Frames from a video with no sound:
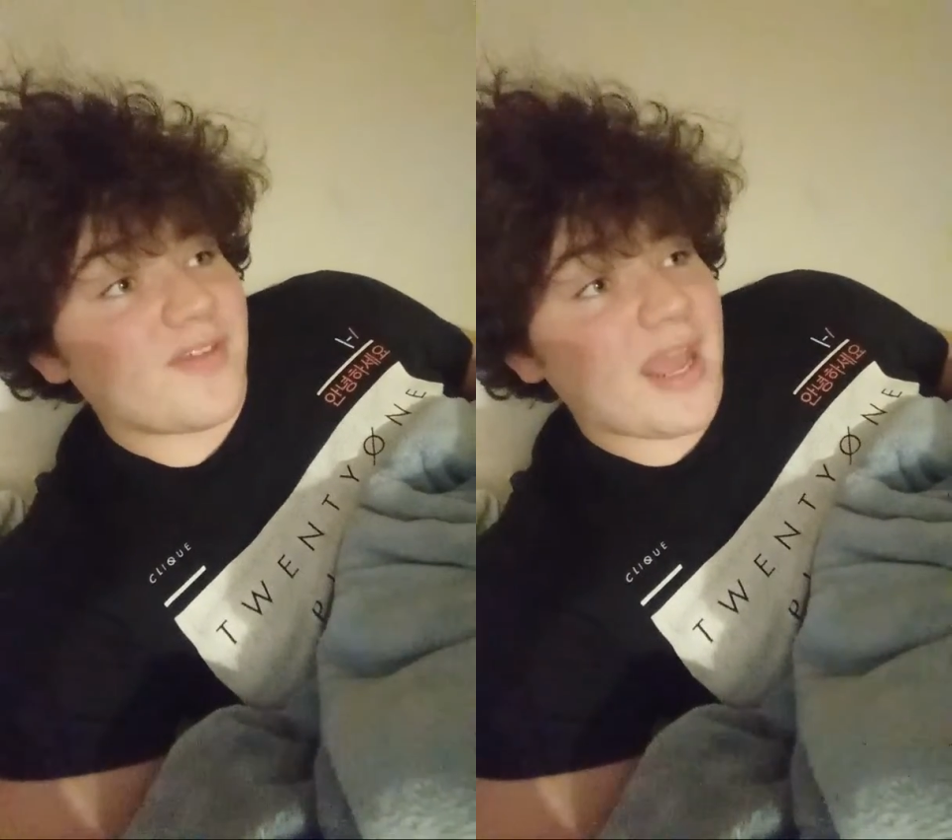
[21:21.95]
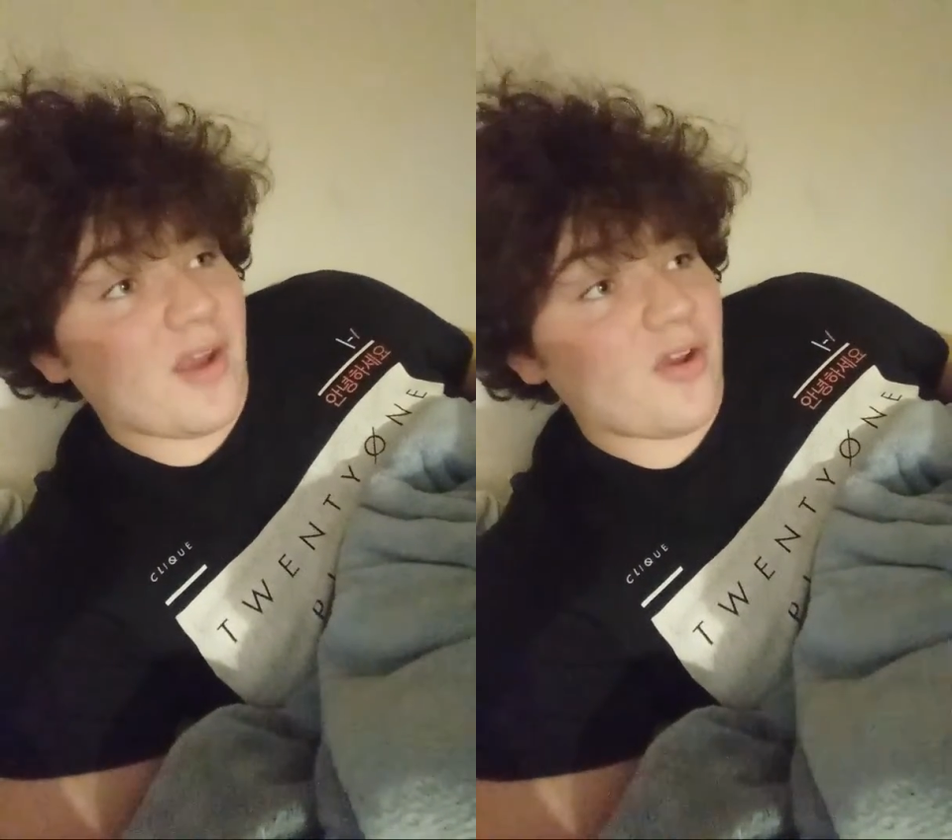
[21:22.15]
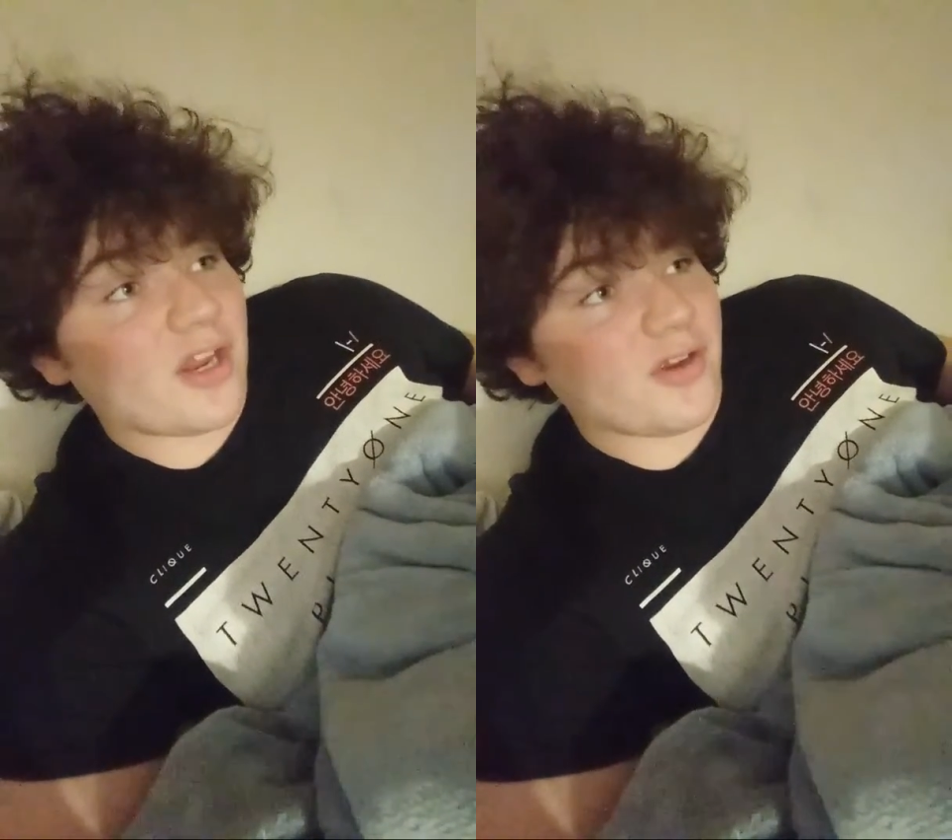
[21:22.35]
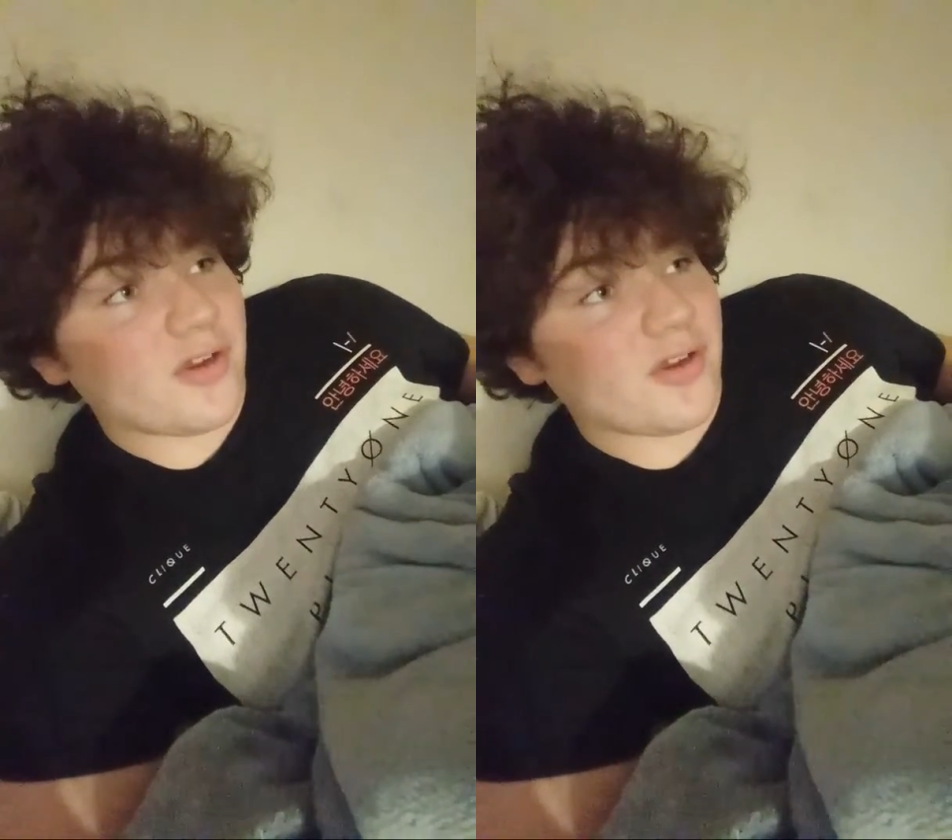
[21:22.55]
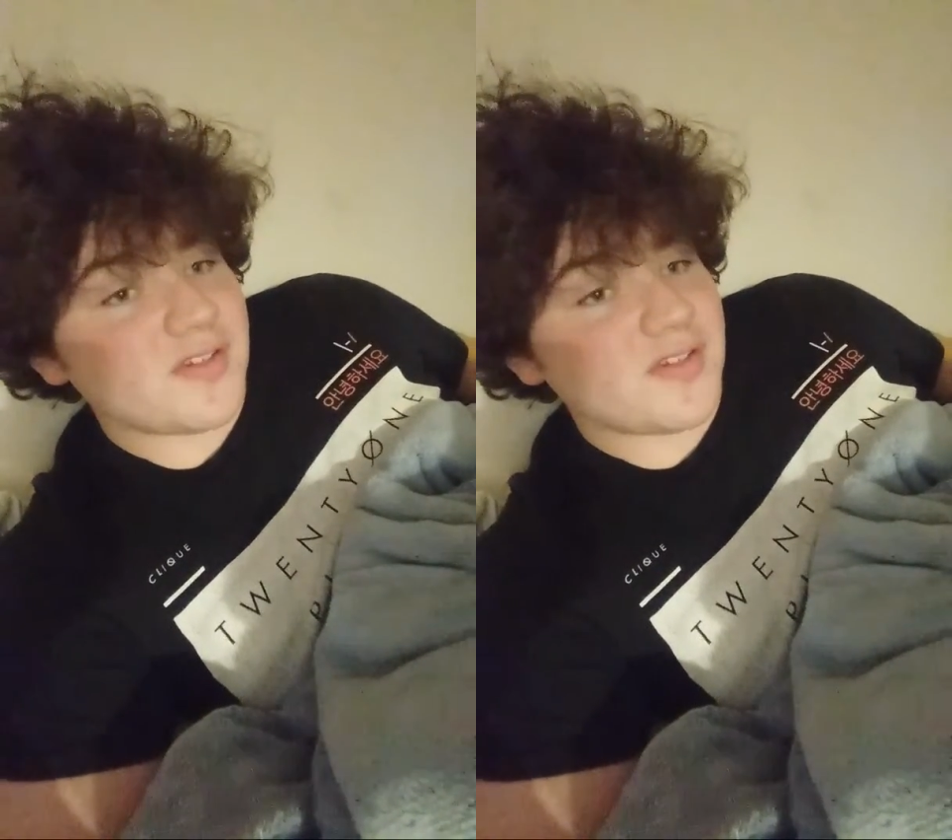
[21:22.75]

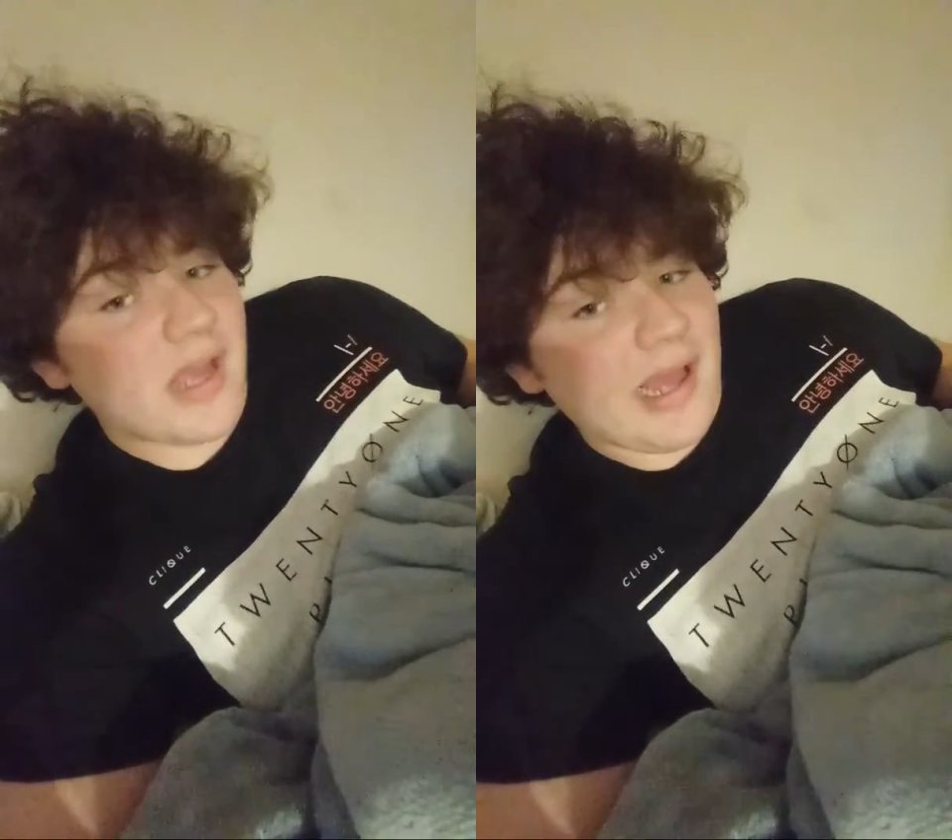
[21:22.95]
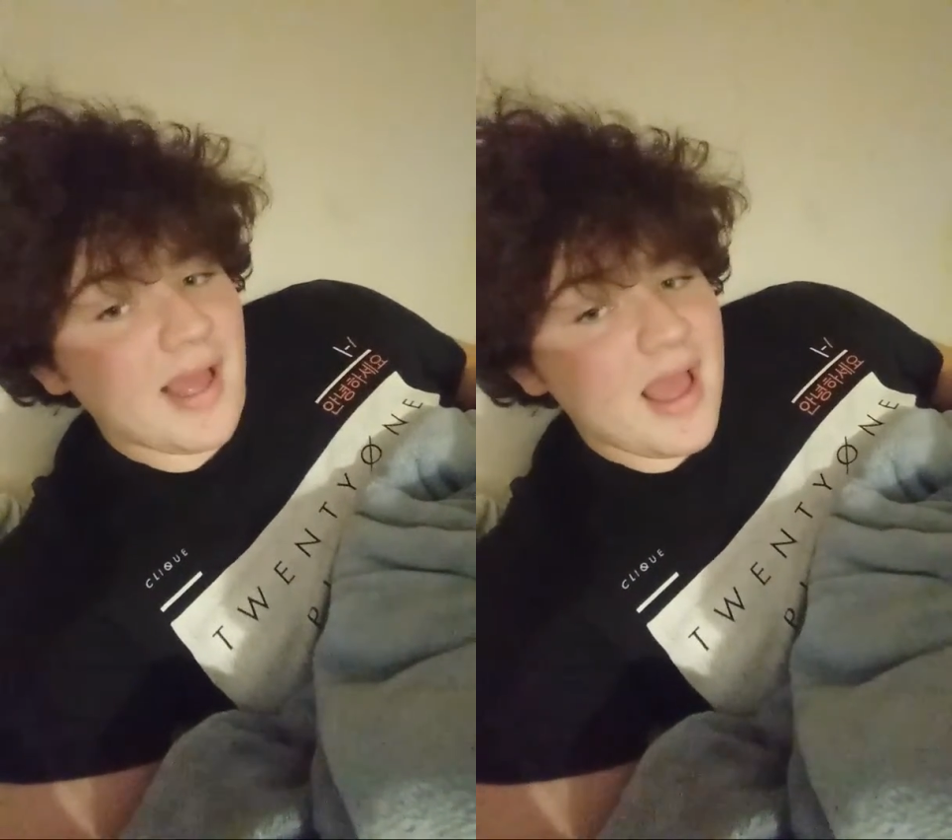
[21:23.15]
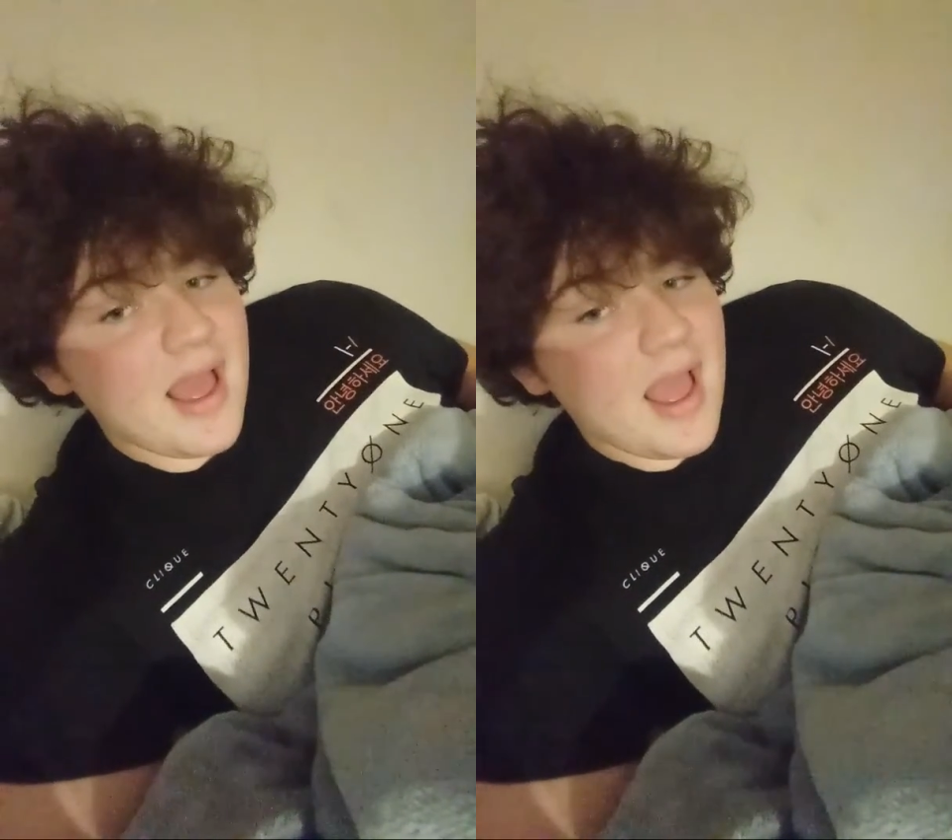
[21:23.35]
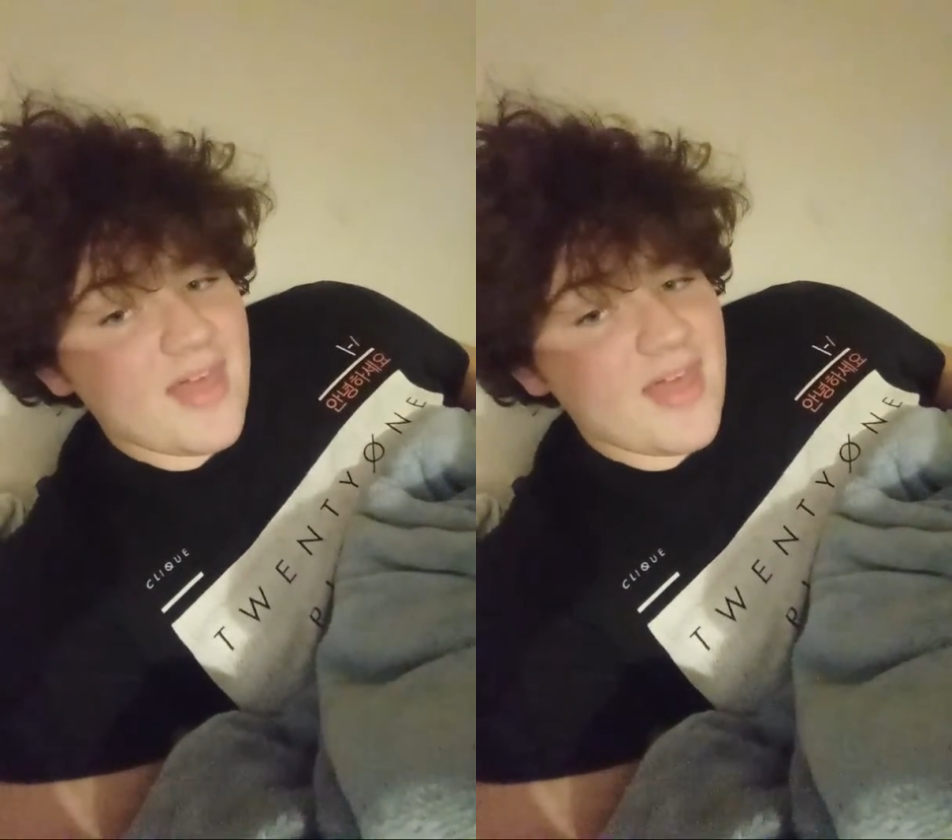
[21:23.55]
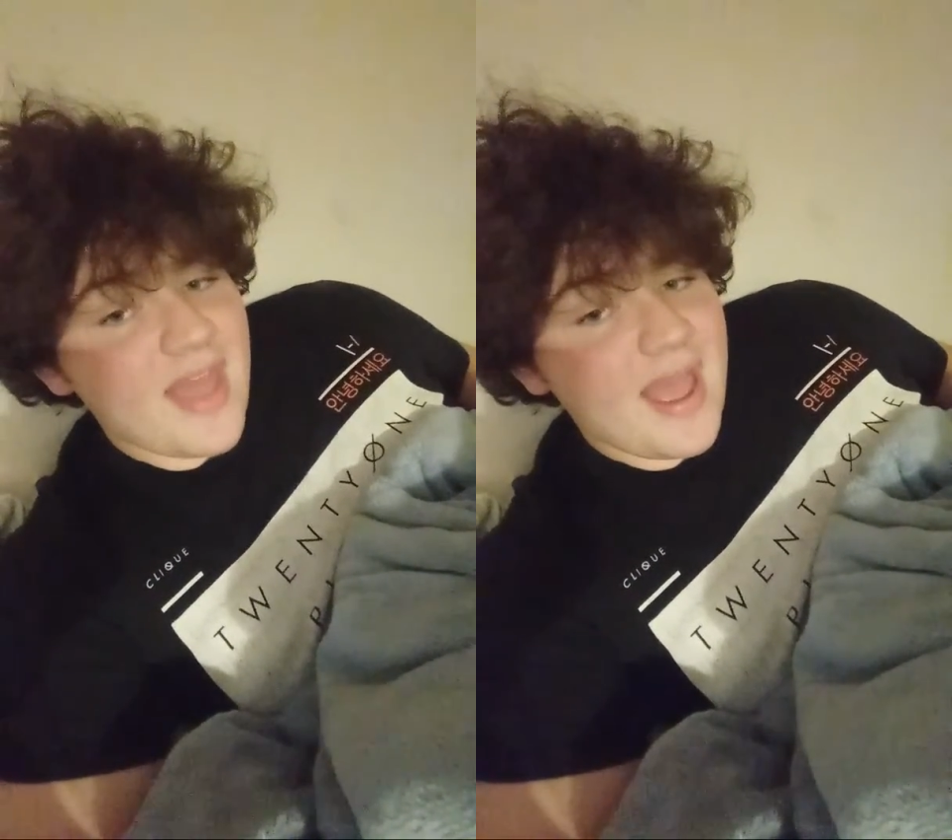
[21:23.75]
characters
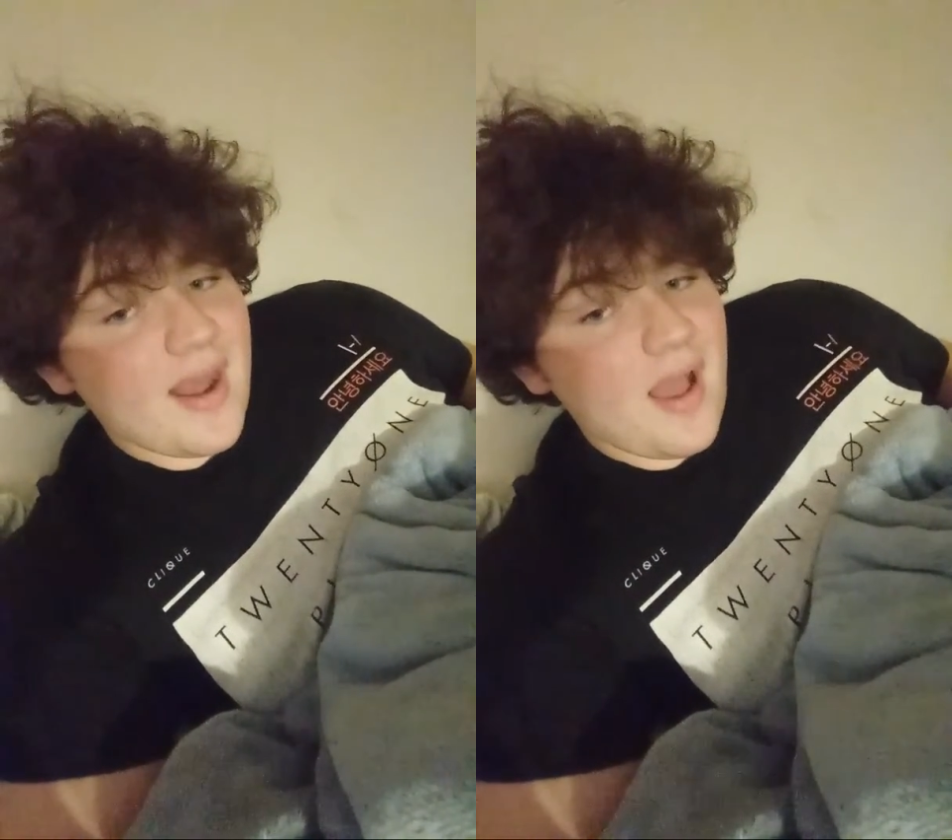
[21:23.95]
that